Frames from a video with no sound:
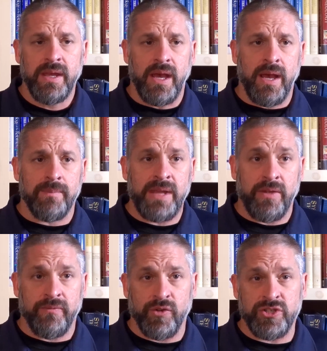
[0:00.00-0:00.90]

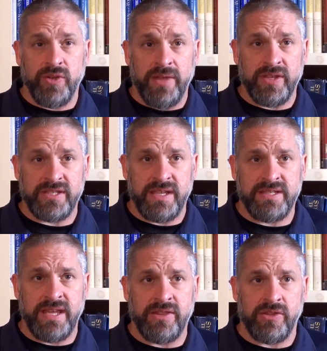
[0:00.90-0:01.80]
Now, virtue ethics, I
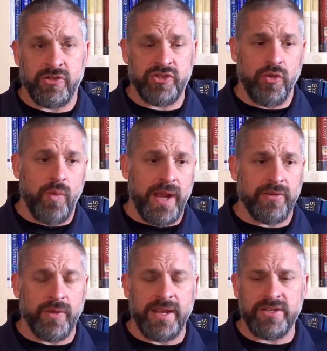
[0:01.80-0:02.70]
say that they're so
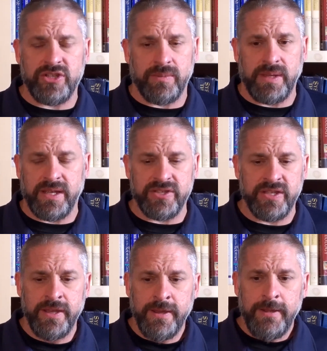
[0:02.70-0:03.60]
wide-ranging
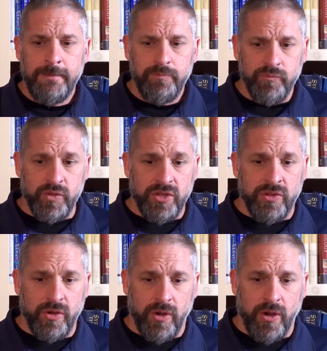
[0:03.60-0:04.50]
because
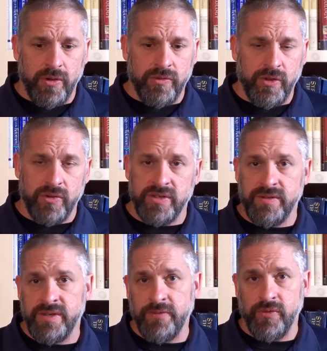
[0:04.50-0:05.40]
there are
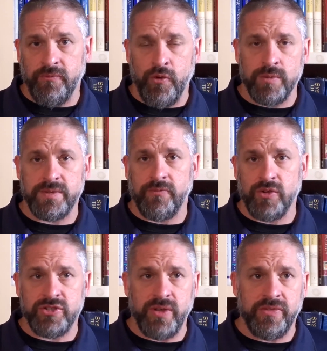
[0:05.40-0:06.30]
different forms of
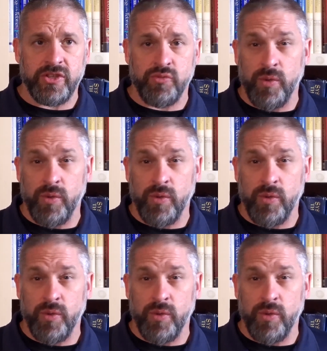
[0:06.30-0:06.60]
virtue ethics.